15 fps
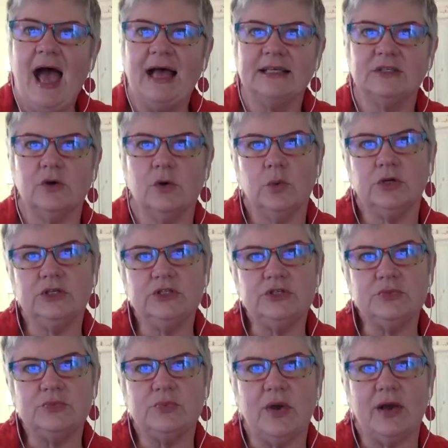So I wanted
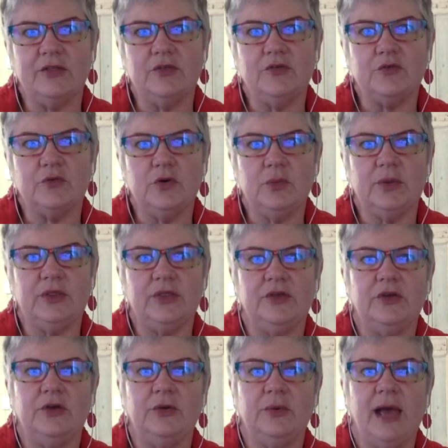to run through with
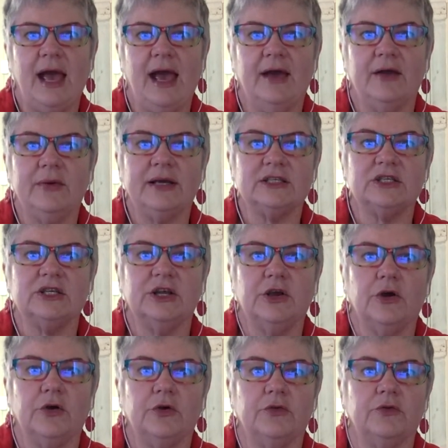you how to actually
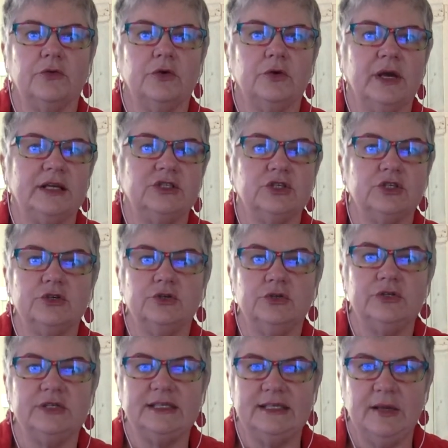go through and
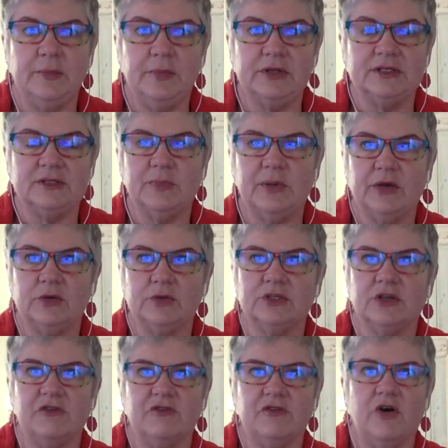choose snippets, because
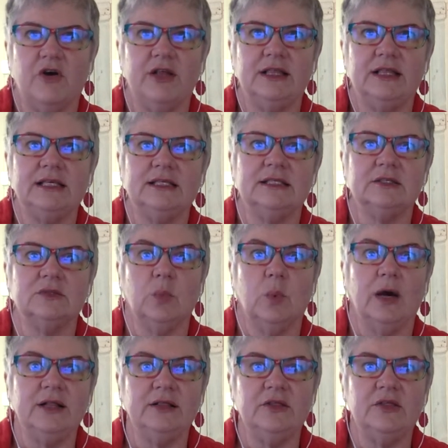I find this is
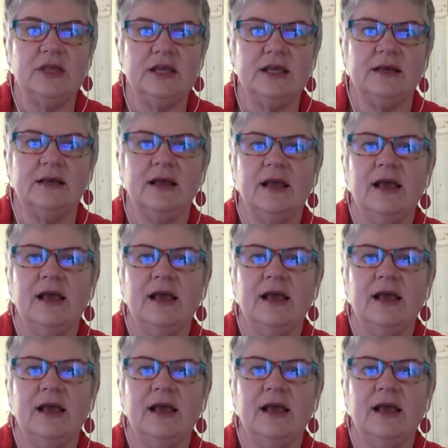one thing